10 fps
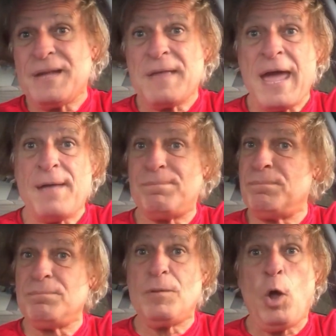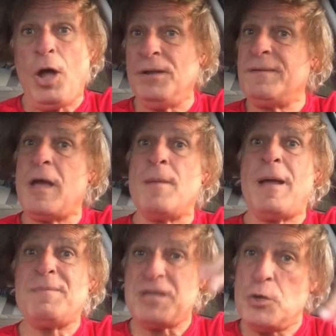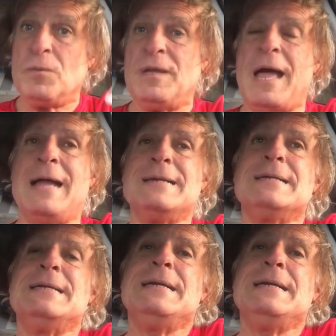like that, all the time. I'm here a lot.